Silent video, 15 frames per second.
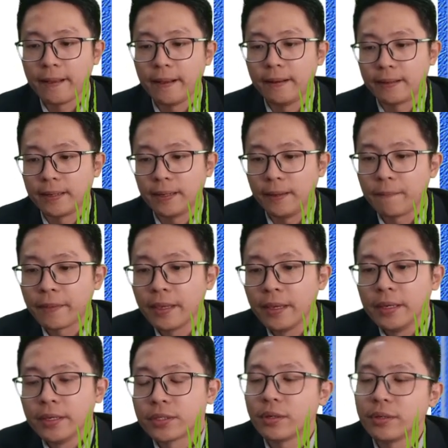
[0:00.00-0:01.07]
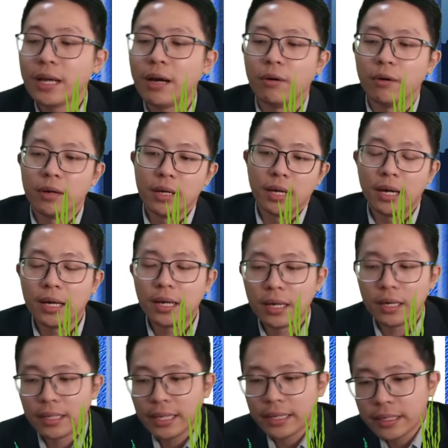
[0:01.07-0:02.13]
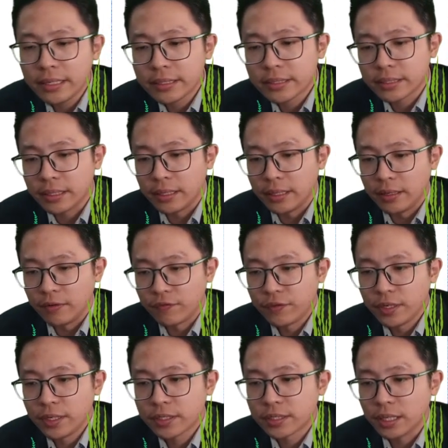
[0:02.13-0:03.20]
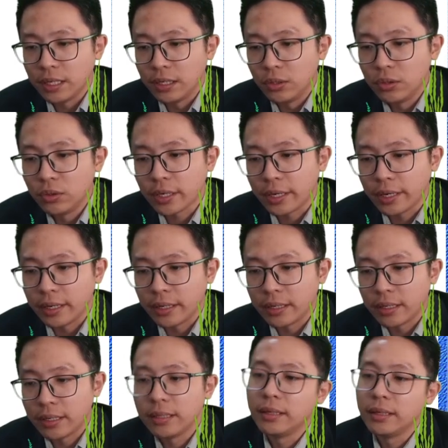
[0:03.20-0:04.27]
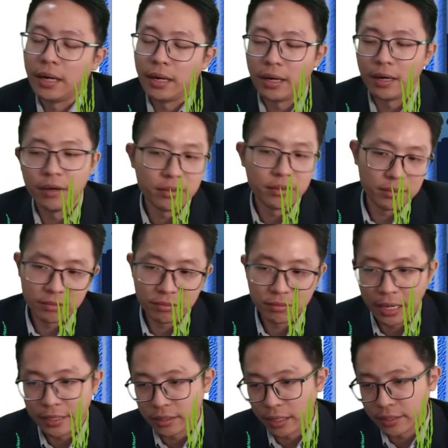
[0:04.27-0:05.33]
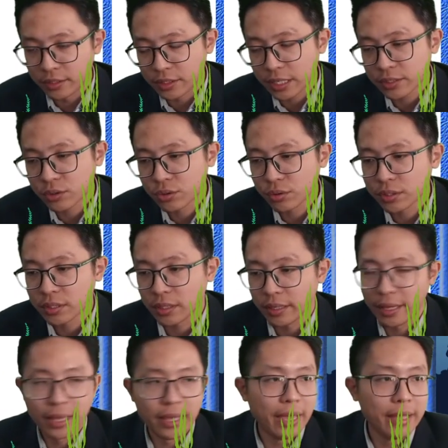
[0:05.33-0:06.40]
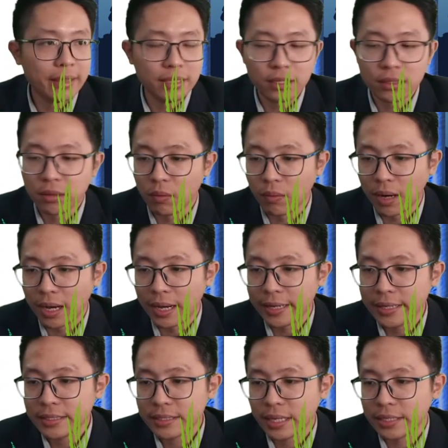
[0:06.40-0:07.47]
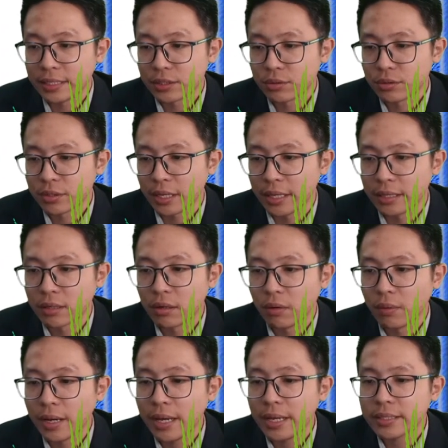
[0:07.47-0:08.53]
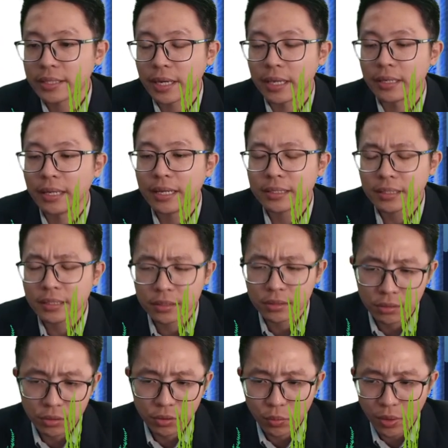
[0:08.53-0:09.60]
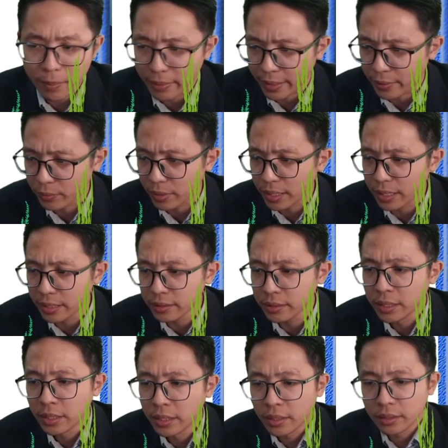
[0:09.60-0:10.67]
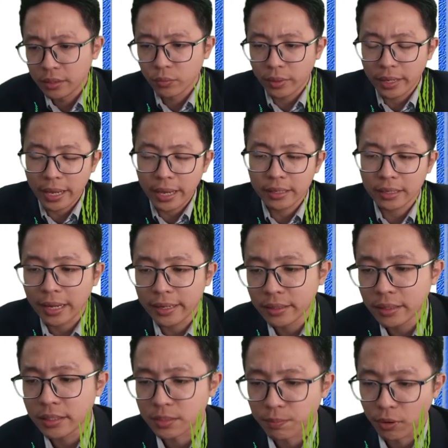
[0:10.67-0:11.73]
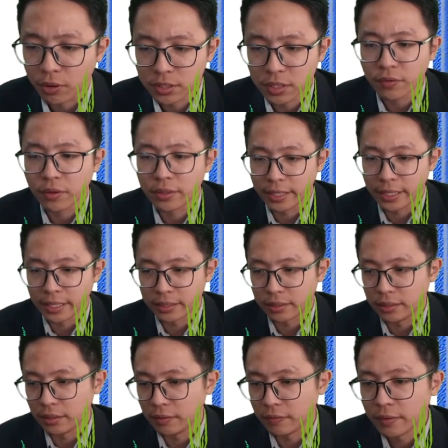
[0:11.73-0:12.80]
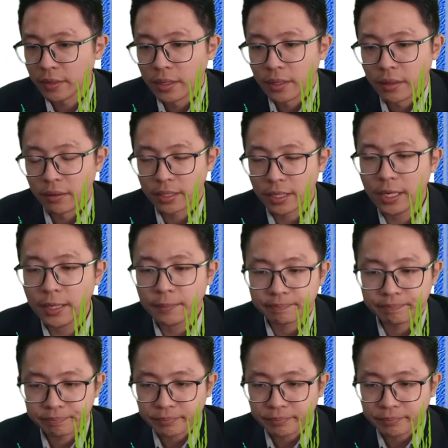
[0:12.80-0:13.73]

Okay. So now, let us first look at, I just choose the anti-clockwise. And let us look one by one where either is positive or negative. Okay.